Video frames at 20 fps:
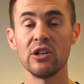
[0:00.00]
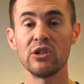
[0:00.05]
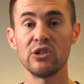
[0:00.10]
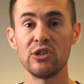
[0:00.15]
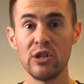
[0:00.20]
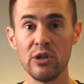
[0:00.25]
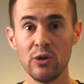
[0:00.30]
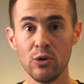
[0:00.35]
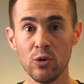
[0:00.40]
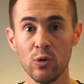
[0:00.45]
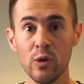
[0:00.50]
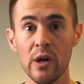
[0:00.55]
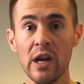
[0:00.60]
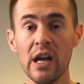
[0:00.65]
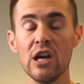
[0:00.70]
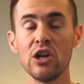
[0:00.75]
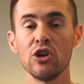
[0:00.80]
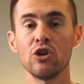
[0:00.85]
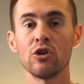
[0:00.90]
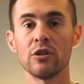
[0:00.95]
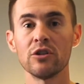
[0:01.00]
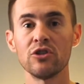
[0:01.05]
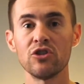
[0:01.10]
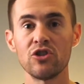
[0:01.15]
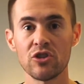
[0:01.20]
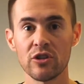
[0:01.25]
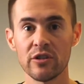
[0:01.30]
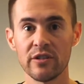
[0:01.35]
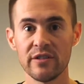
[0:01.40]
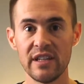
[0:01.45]
Two, your
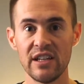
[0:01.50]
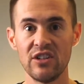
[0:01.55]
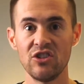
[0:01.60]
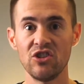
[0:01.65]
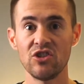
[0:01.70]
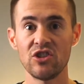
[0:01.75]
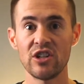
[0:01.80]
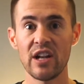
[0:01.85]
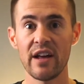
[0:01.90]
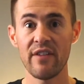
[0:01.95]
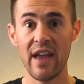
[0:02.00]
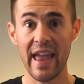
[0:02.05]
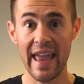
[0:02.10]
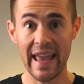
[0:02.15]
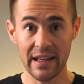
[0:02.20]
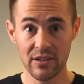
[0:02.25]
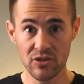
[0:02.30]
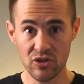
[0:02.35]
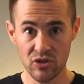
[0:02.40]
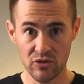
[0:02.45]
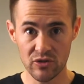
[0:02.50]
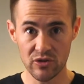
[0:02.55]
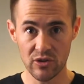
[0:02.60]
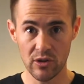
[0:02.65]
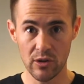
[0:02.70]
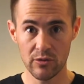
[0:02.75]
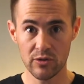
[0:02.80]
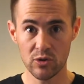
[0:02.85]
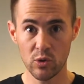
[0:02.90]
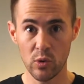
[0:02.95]
insurance agent should have answers to
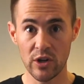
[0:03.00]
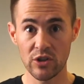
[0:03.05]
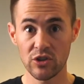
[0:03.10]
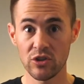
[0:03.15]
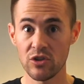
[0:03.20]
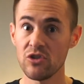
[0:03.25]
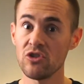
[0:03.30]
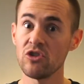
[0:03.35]
those questions,